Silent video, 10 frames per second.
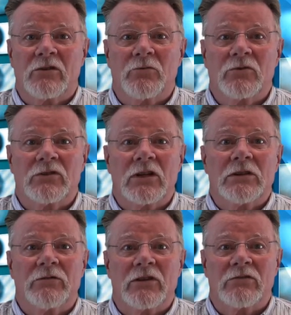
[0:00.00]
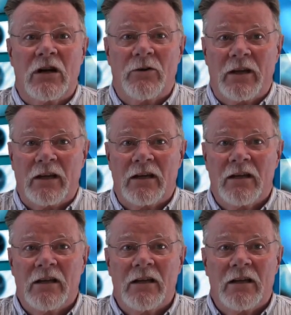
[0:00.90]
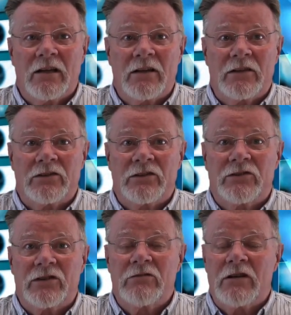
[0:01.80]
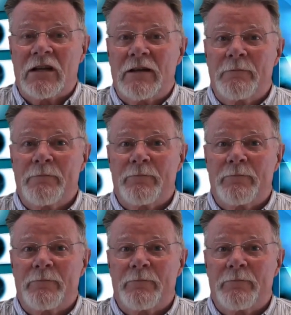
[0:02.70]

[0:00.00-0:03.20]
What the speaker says: towards overthrowing this tyranny.